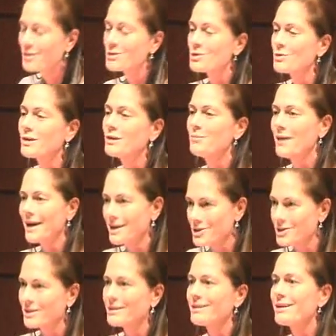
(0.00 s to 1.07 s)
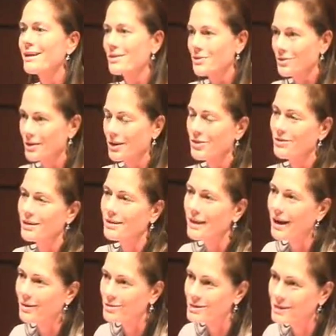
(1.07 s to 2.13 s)
So you can imagine at
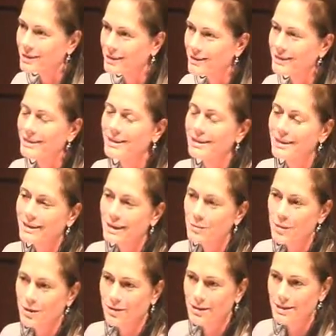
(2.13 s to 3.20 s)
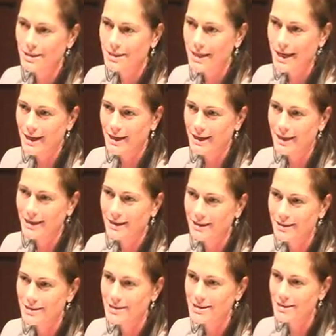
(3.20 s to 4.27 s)
33,000 immigrant
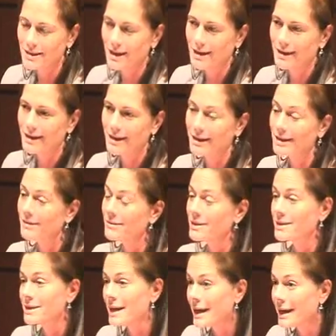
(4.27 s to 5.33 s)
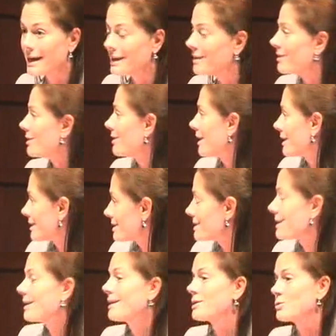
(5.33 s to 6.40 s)
detainees on any given day in the United
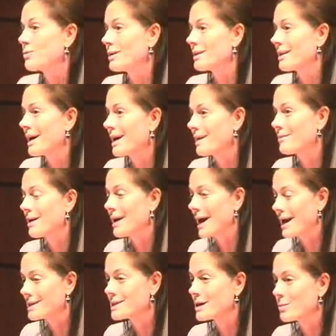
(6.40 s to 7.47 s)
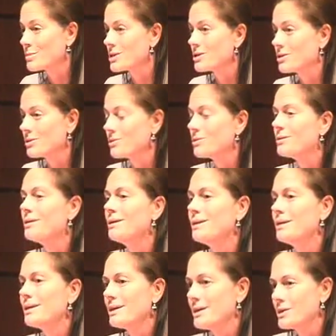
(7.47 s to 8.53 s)
States, what that adds up to
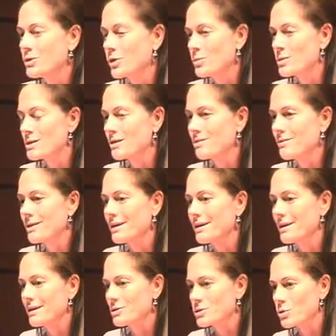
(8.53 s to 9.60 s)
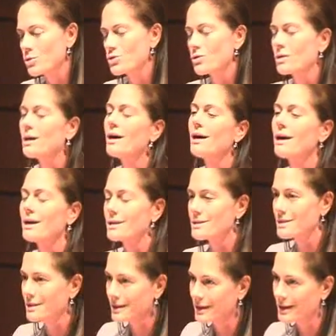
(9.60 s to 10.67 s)
in terms of a social
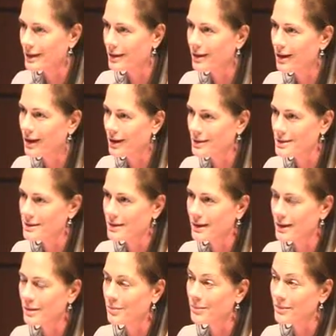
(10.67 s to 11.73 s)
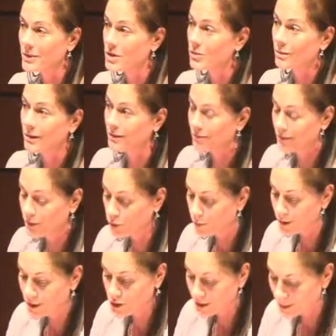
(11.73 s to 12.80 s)
cost and a cost to our federal
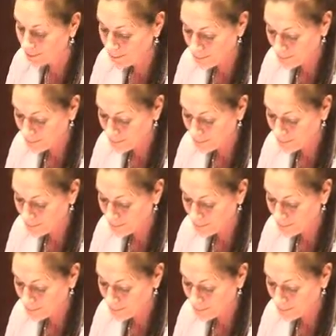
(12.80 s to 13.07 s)
budget.